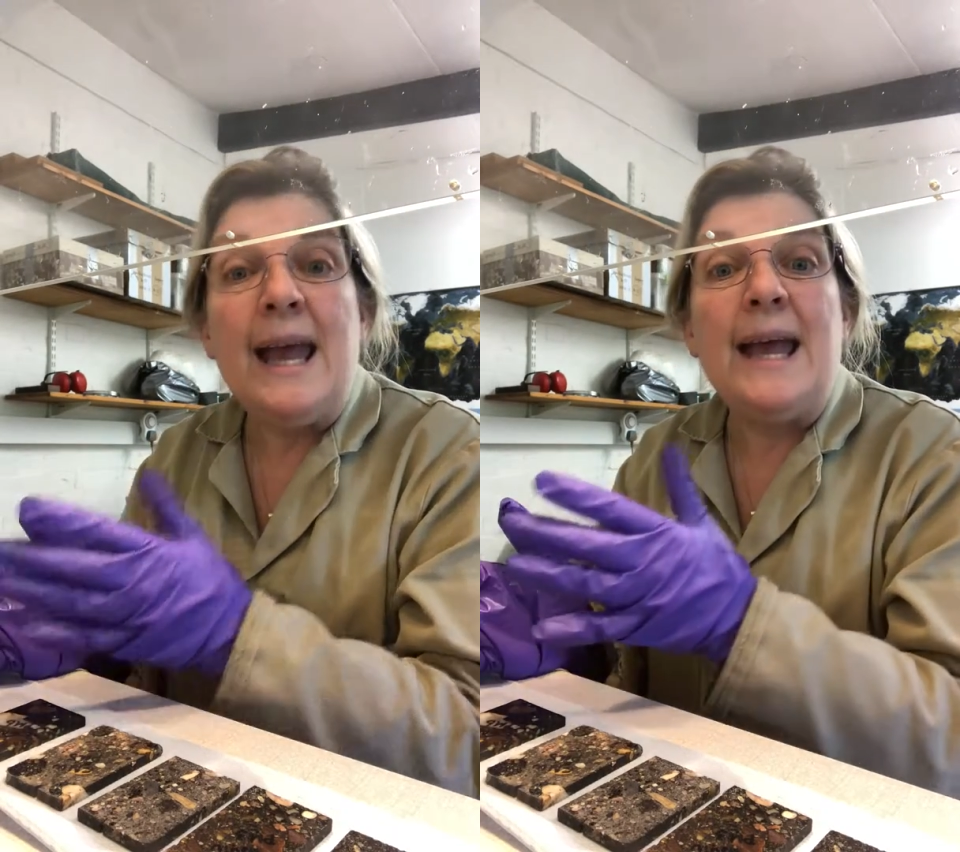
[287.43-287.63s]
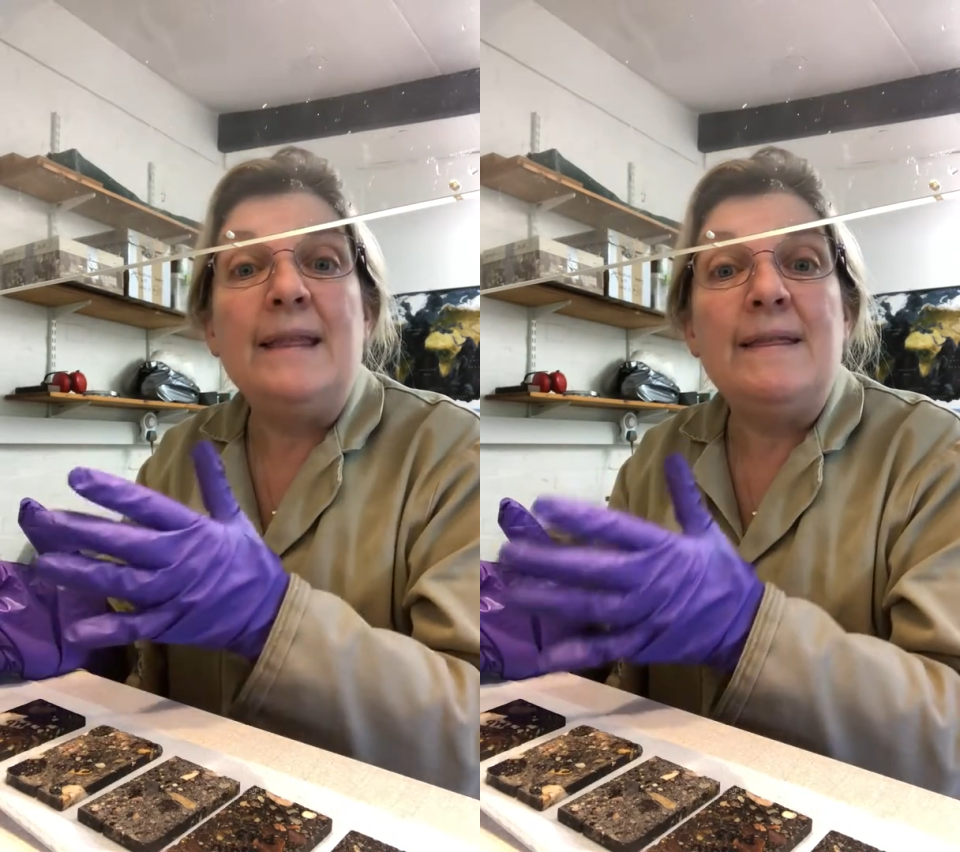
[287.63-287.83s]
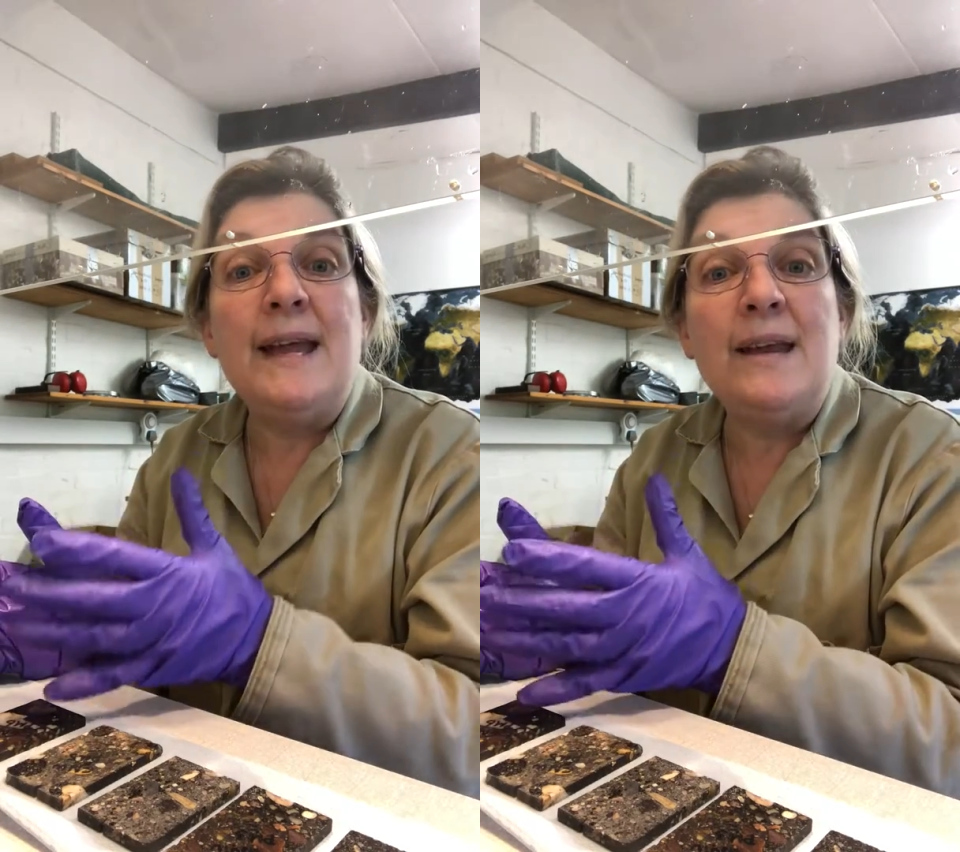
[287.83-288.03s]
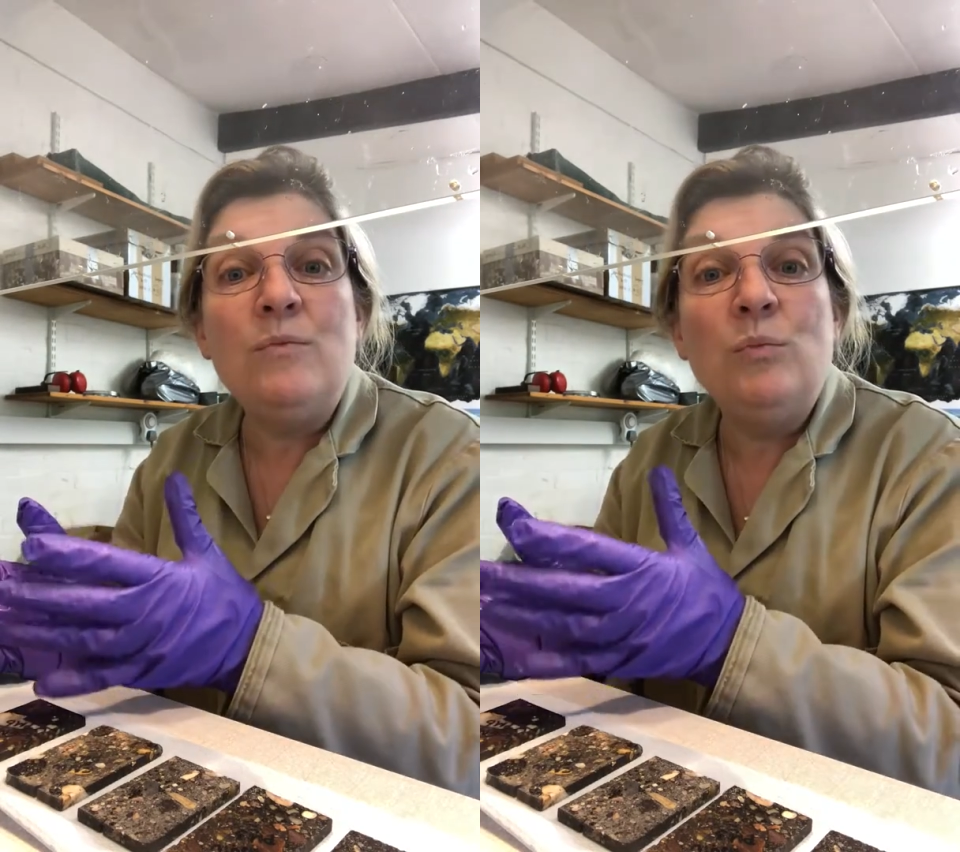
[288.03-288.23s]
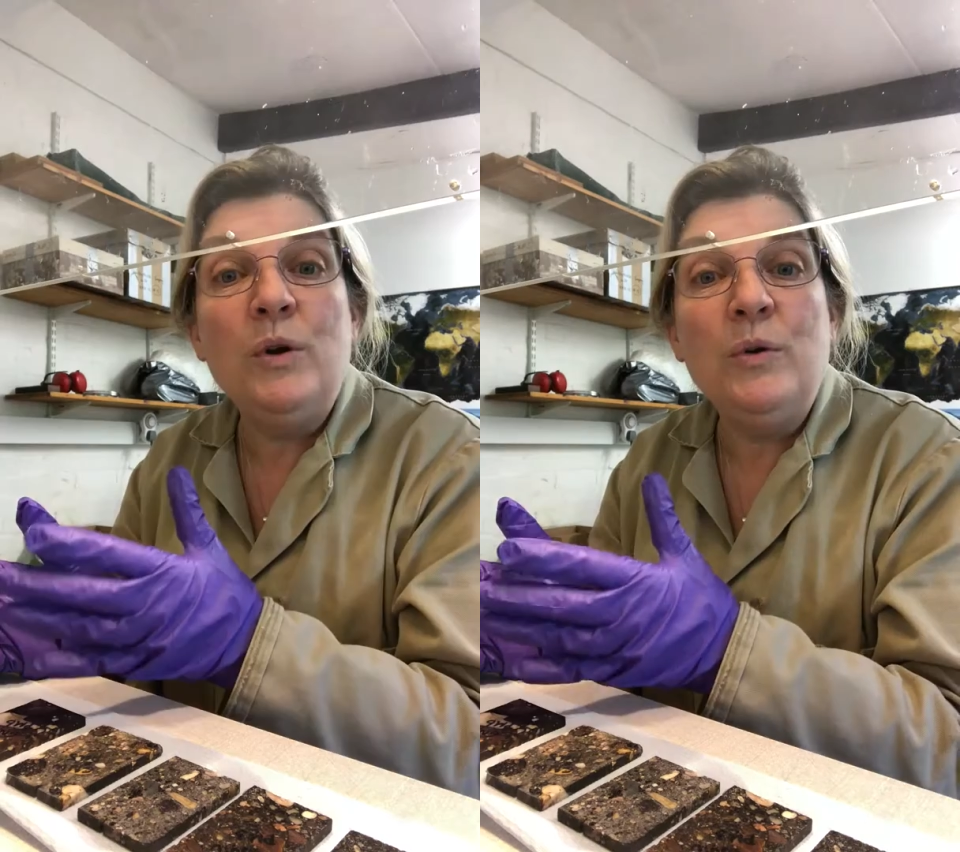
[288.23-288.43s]
and
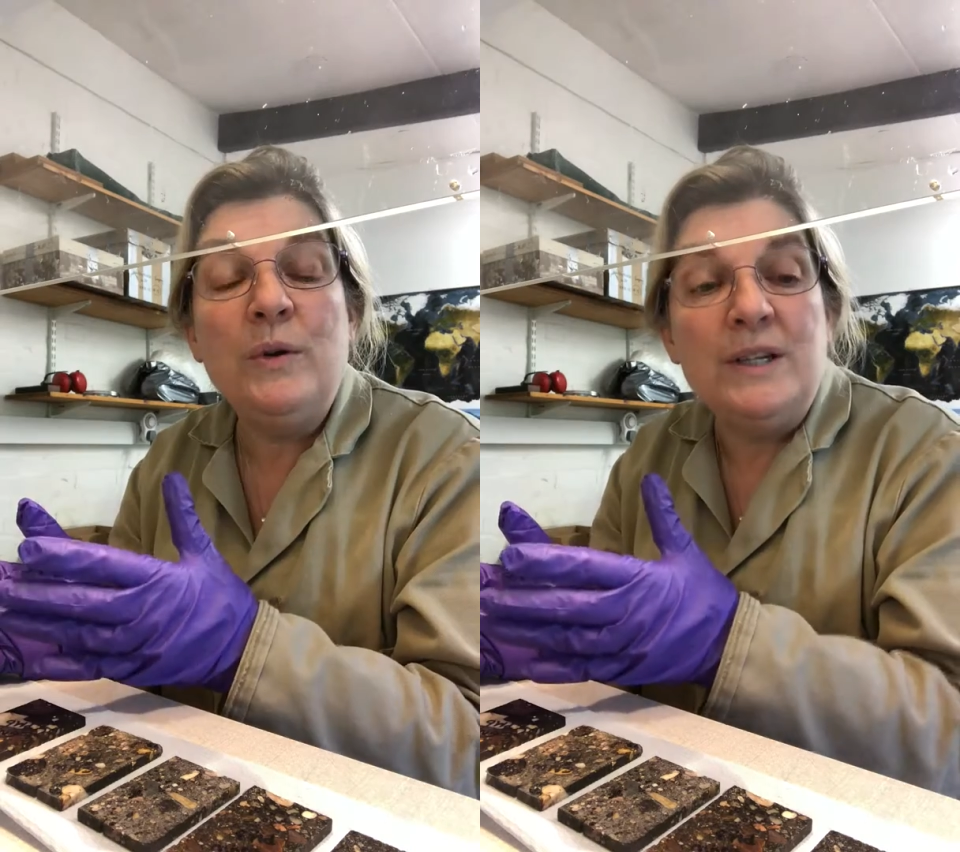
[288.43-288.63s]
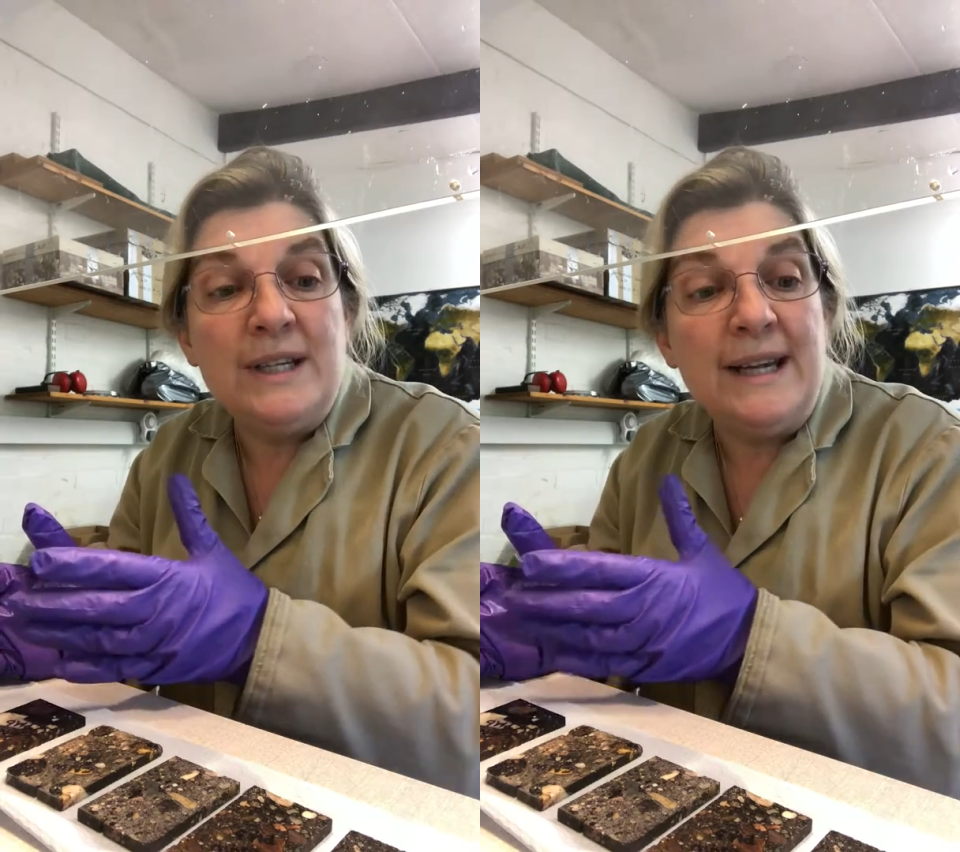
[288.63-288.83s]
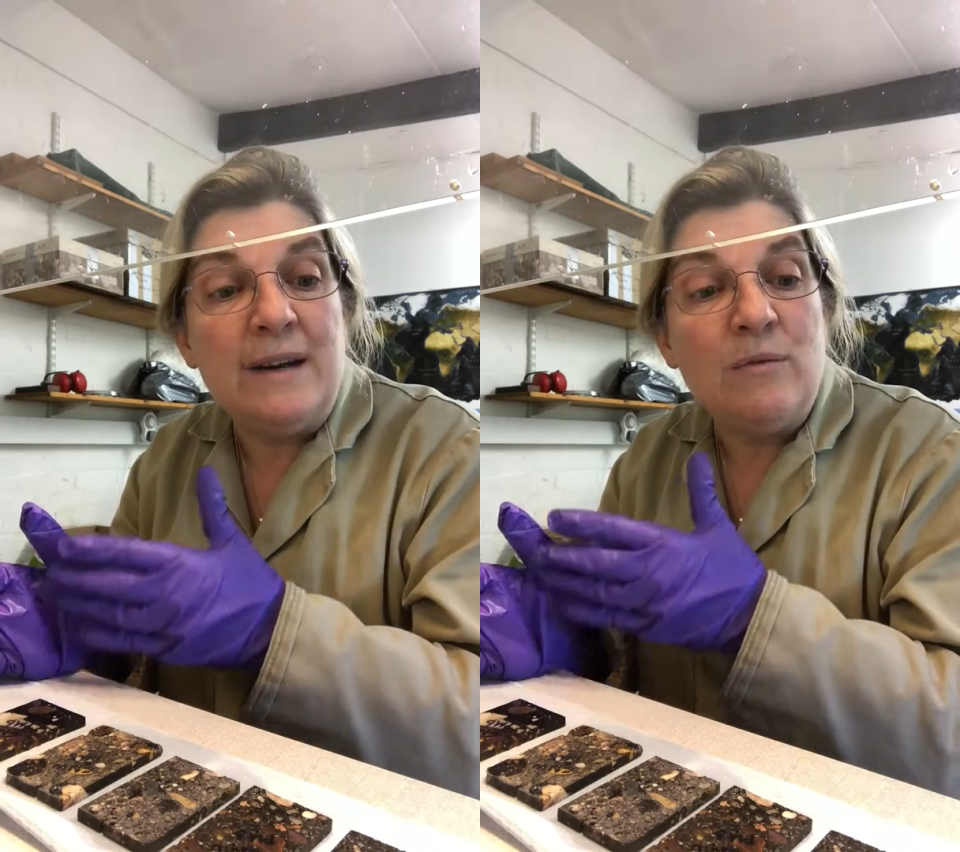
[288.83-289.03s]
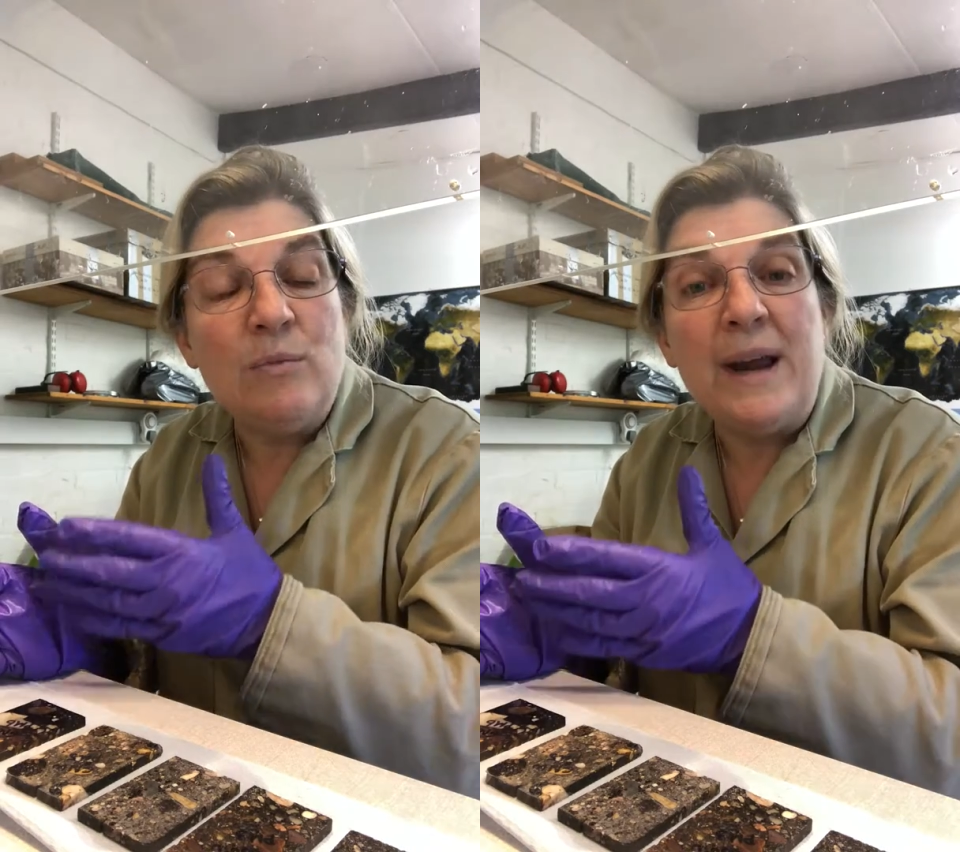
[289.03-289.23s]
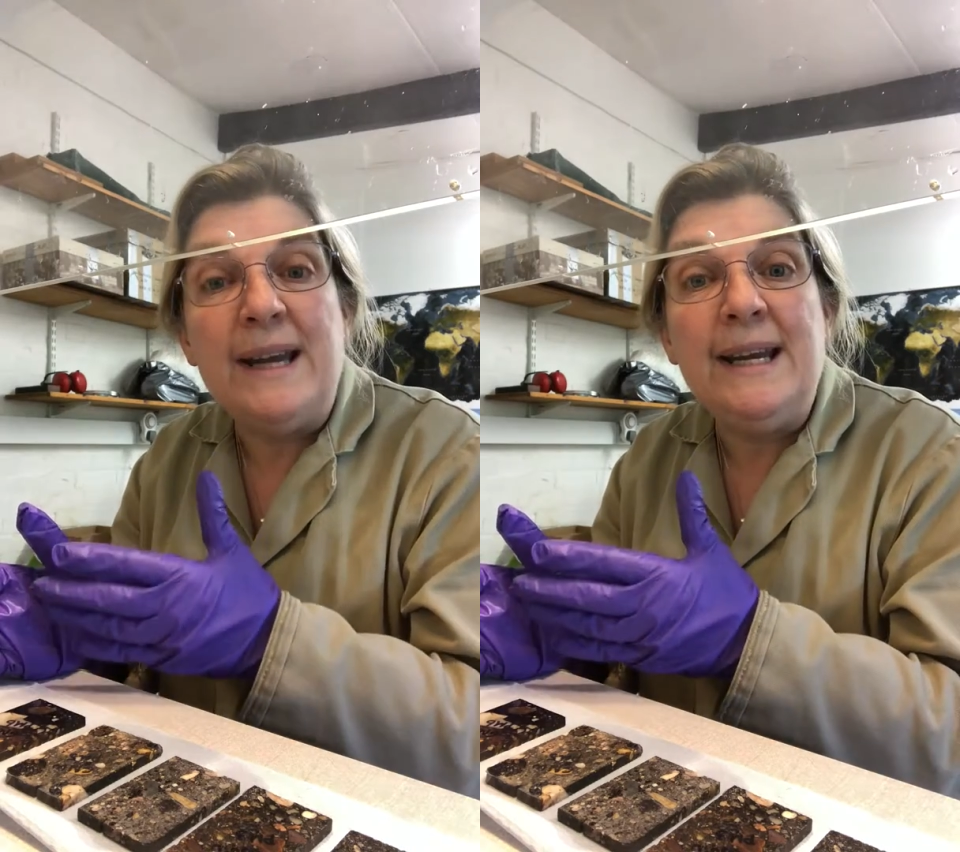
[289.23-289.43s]
then we're going to get
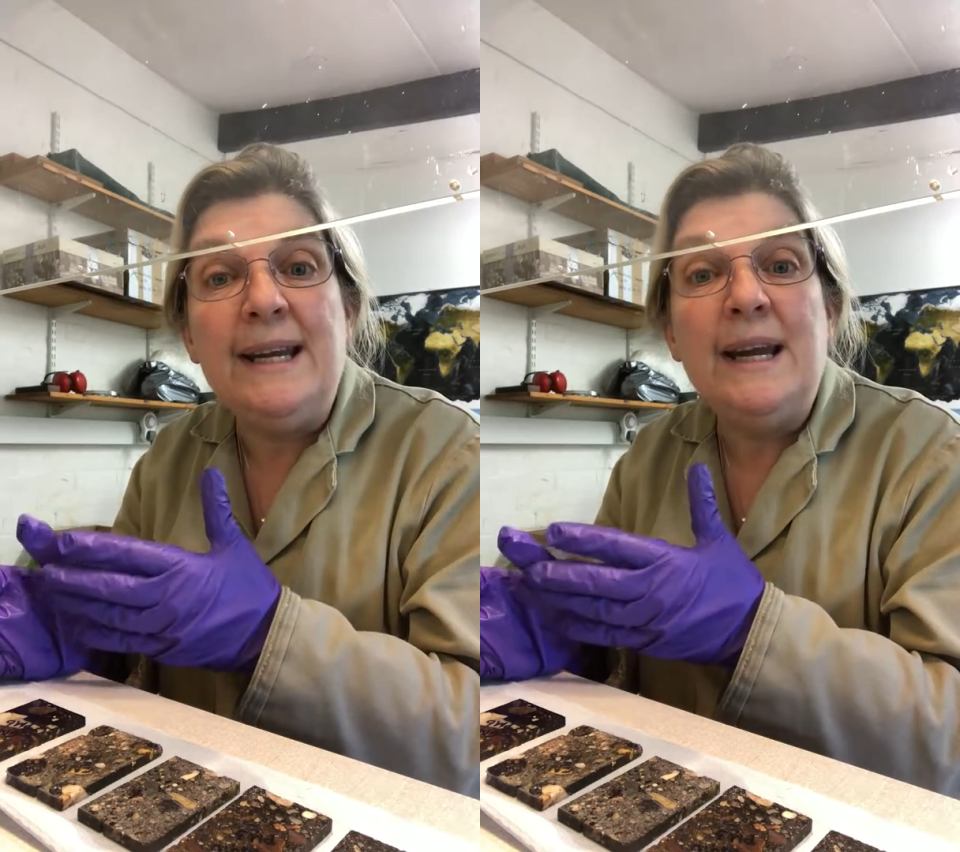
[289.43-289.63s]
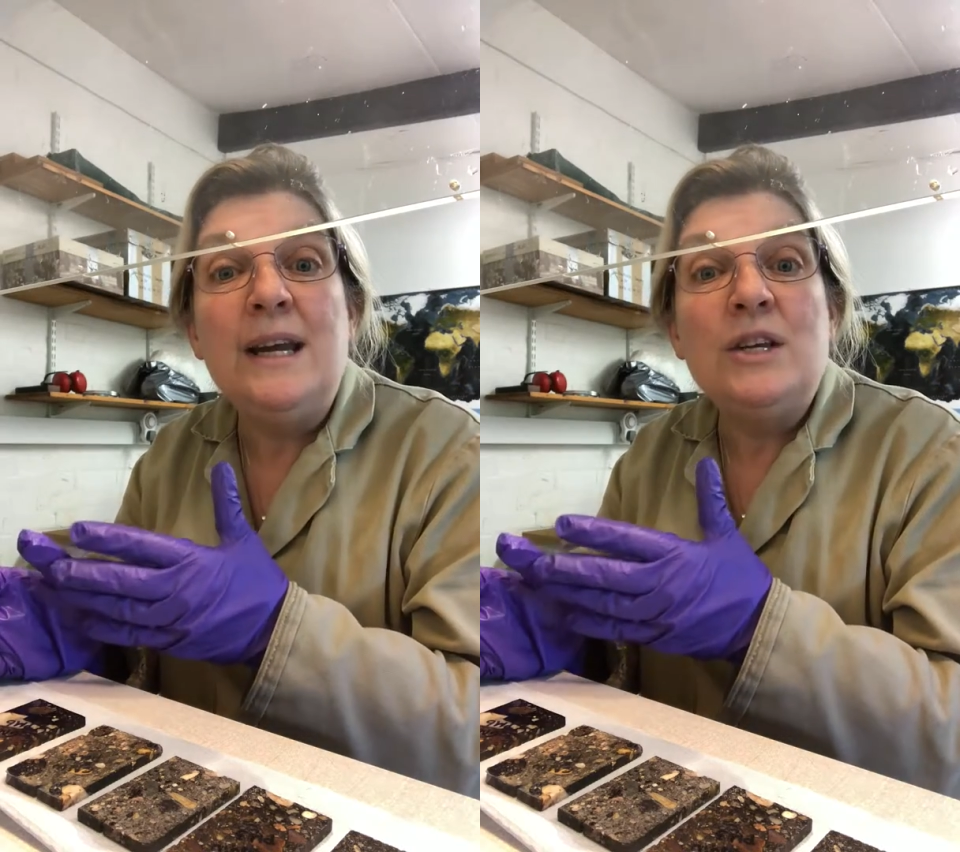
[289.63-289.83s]
ready